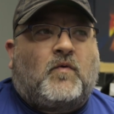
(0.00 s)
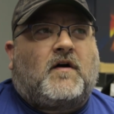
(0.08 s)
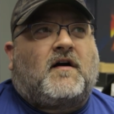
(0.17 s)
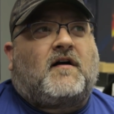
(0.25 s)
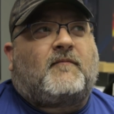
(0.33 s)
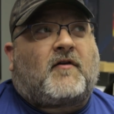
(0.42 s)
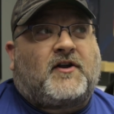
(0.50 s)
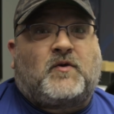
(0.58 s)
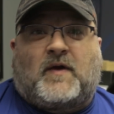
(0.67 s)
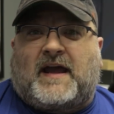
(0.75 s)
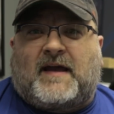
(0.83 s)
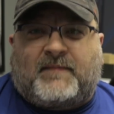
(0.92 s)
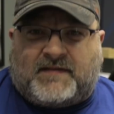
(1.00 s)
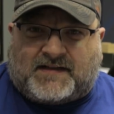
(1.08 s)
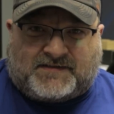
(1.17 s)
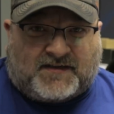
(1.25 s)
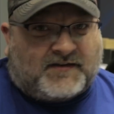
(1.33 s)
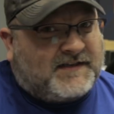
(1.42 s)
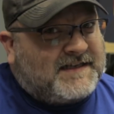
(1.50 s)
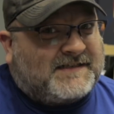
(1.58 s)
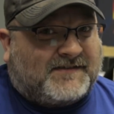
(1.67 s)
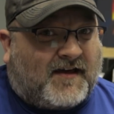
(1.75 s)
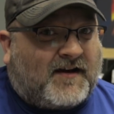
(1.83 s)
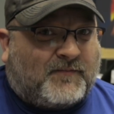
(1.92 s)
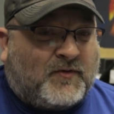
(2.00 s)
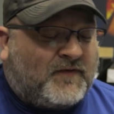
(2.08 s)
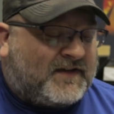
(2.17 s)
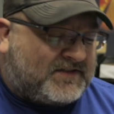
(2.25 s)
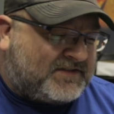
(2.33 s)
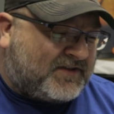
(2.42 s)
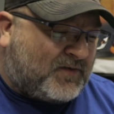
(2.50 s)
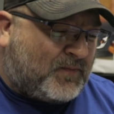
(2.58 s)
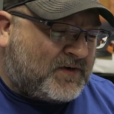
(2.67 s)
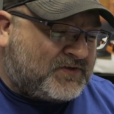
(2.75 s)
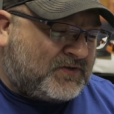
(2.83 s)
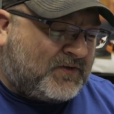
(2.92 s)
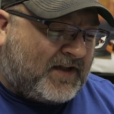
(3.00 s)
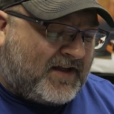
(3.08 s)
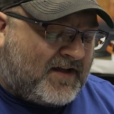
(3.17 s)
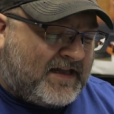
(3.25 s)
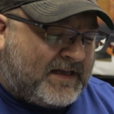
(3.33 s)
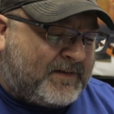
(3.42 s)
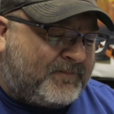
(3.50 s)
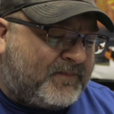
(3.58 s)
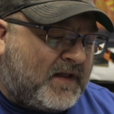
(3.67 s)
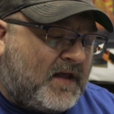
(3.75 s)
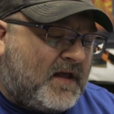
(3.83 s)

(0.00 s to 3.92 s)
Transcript: Are you happy that Dundee's not a movie and just a commercial like I am?